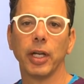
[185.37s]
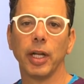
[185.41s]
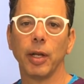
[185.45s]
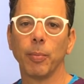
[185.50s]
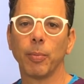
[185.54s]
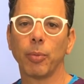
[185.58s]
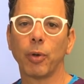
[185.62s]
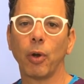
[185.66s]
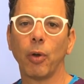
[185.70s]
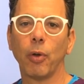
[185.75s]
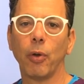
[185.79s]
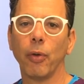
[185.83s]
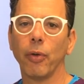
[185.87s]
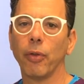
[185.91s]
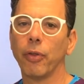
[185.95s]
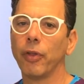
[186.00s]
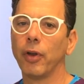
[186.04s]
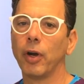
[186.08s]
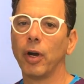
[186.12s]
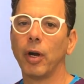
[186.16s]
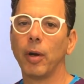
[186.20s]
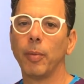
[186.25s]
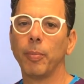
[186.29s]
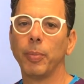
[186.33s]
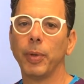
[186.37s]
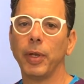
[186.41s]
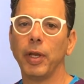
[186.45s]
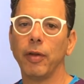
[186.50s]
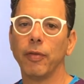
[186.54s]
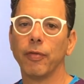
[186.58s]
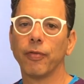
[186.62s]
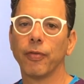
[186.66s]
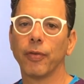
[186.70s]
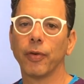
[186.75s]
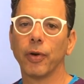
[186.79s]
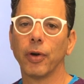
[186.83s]
And
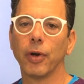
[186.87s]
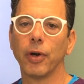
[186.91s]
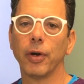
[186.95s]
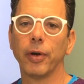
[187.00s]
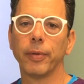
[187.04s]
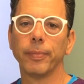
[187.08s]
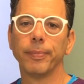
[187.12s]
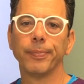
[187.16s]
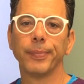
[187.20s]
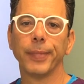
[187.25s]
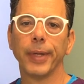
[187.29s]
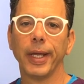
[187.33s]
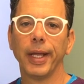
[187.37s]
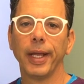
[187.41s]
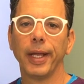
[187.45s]
prolotherapy for